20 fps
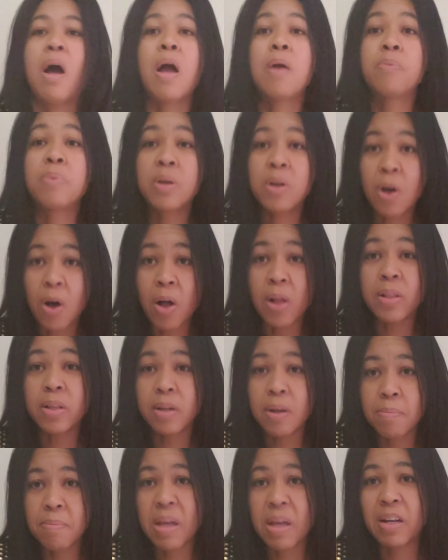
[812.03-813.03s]
I would call
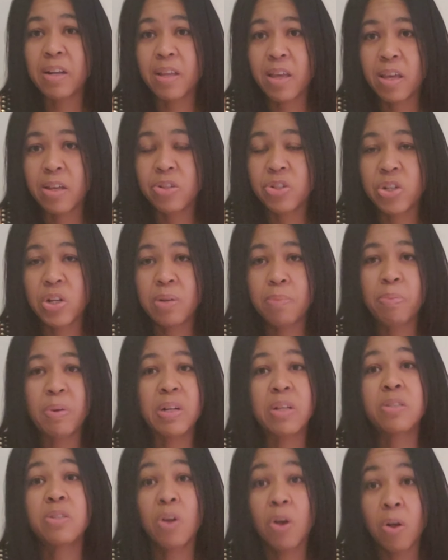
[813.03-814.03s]
it a medication,
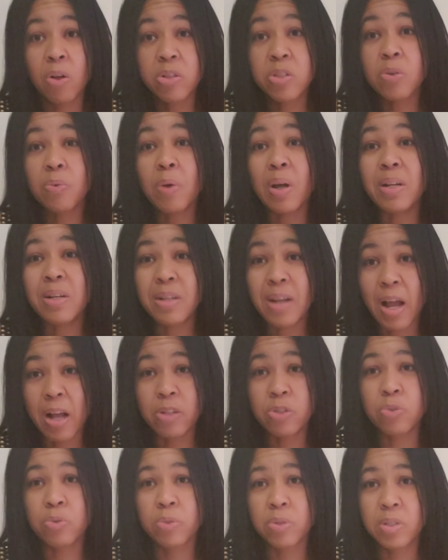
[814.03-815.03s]
but it's also a
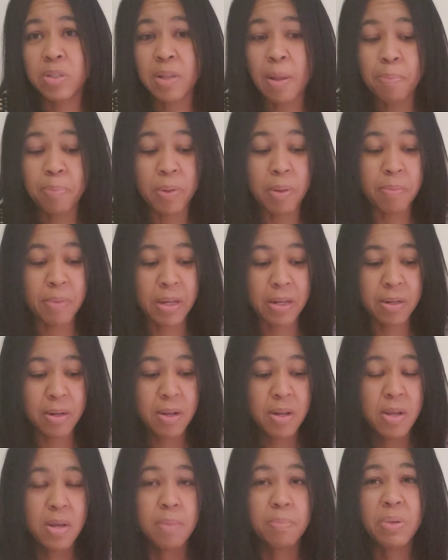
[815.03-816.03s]
natural supplement
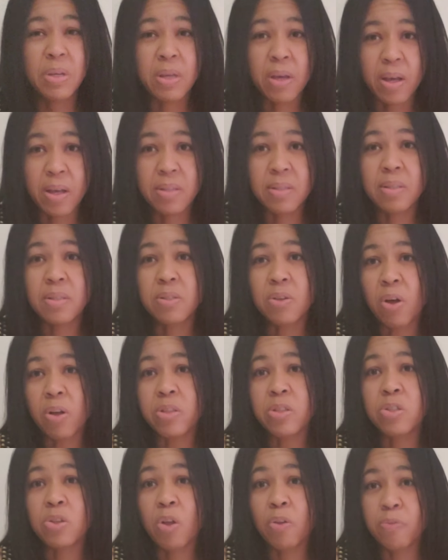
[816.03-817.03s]
because it's
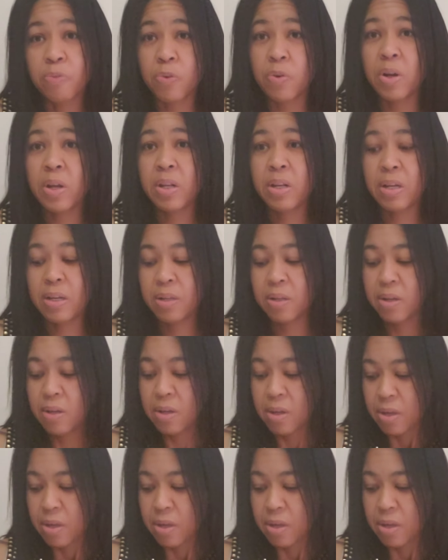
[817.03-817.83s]
got sulfur in it.